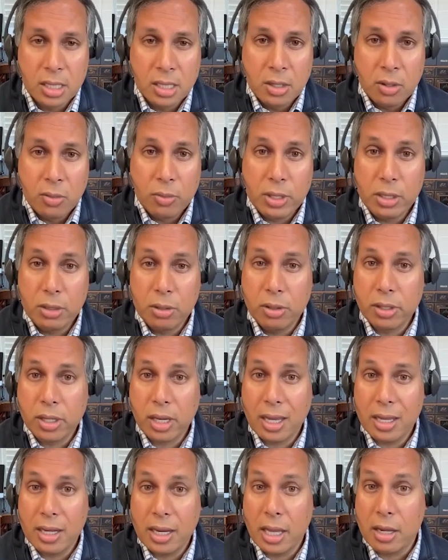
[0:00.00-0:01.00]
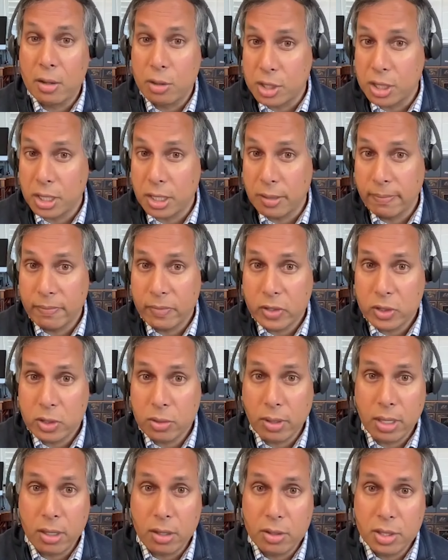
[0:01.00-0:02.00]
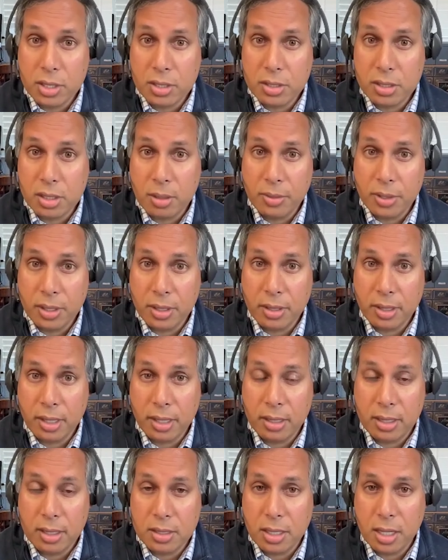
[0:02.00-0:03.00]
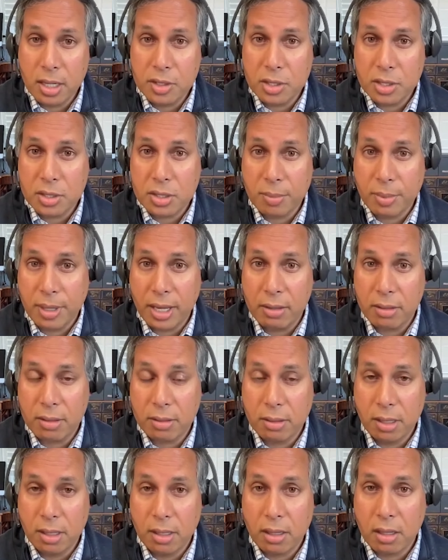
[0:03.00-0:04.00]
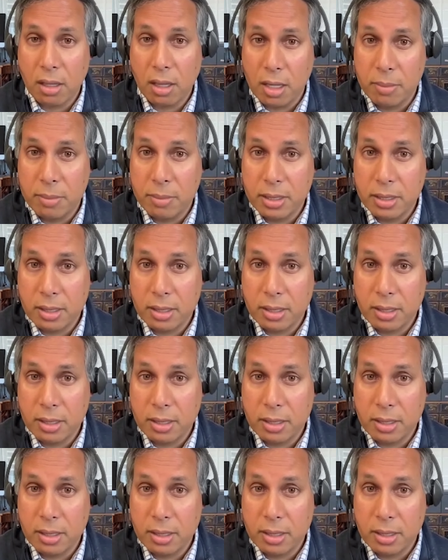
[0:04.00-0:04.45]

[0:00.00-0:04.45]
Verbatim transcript: We look at energy so energy is something that it's not just about uh, climate.